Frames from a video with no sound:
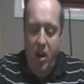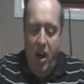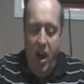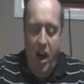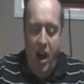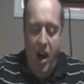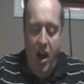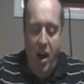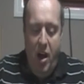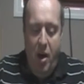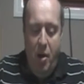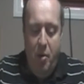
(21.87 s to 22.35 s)

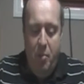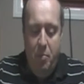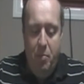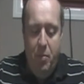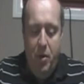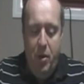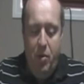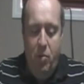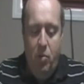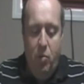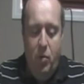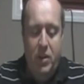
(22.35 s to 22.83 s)

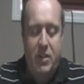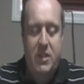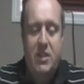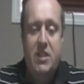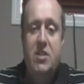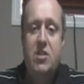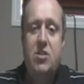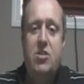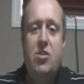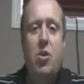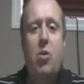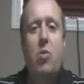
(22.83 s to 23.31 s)
what
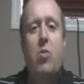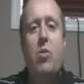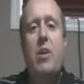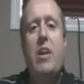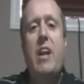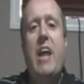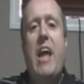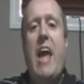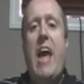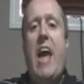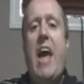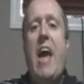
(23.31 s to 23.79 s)
is known
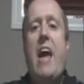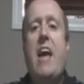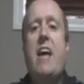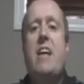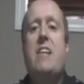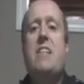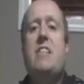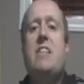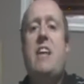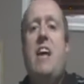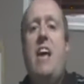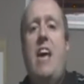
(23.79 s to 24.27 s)

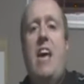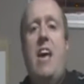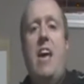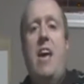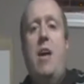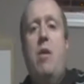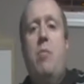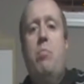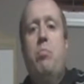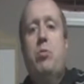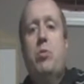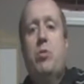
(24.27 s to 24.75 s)
as
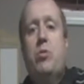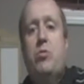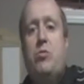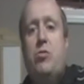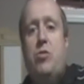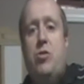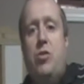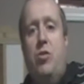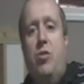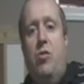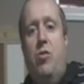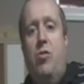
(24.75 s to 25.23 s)
a
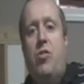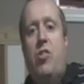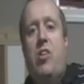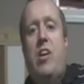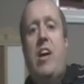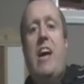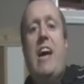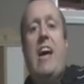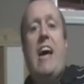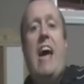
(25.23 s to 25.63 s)
Bluetooth